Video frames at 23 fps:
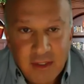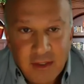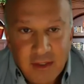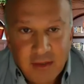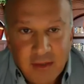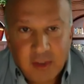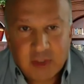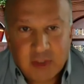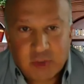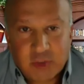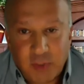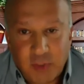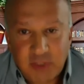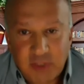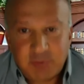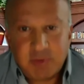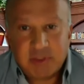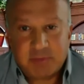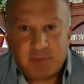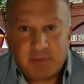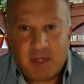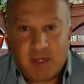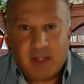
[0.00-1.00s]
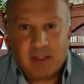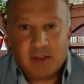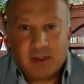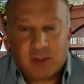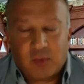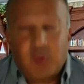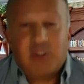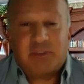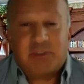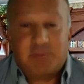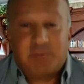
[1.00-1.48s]
because Christmas meant
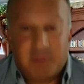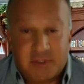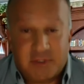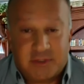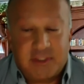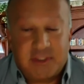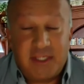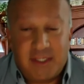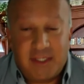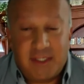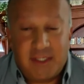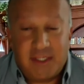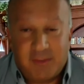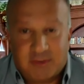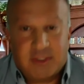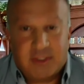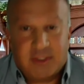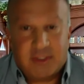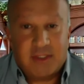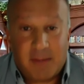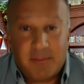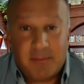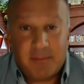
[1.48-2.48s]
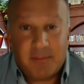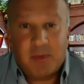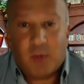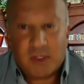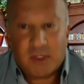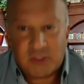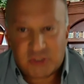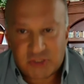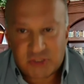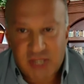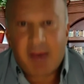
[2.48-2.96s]
Christmas Eve was the
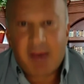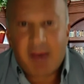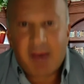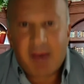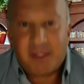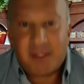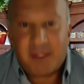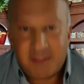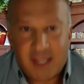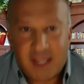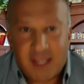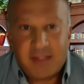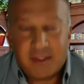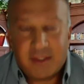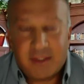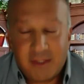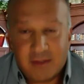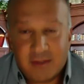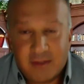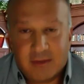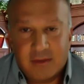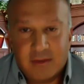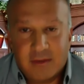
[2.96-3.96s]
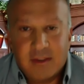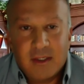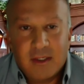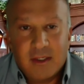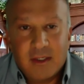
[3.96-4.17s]
#1 shopping day of the year.